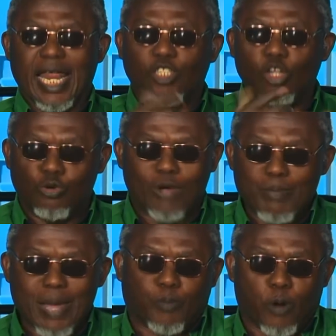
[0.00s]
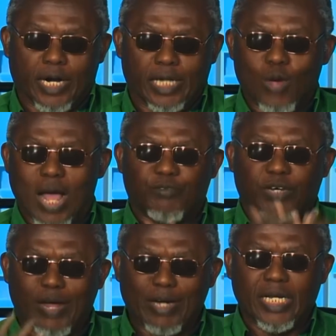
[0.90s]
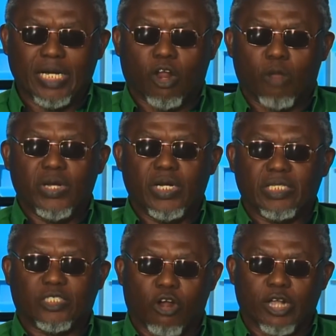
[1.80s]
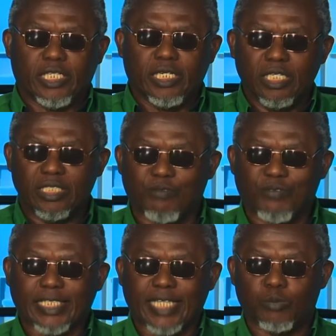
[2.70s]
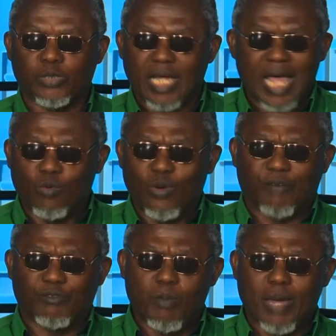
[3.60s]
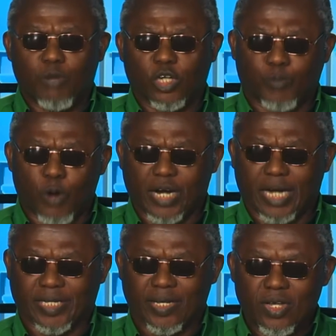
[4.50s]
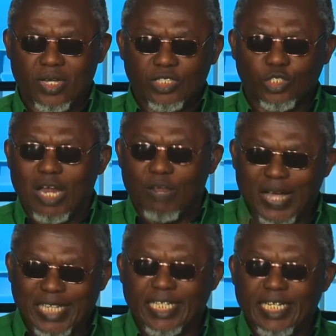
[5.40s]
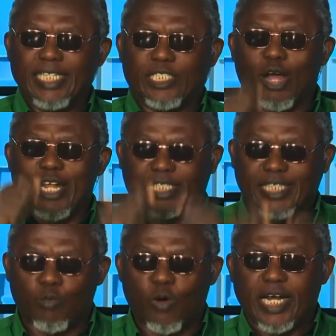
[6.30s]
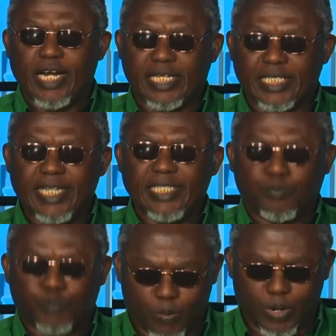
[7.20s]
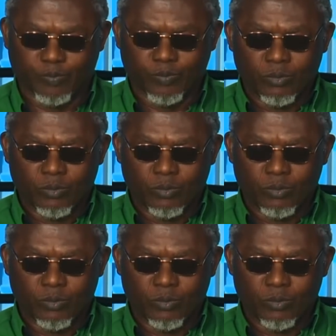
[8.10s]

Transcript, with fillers: No, you can't make progress. We have devalued the, economy, currency several times, and we have not made much progress. So the first thing is to understand what the, exactly is the problem.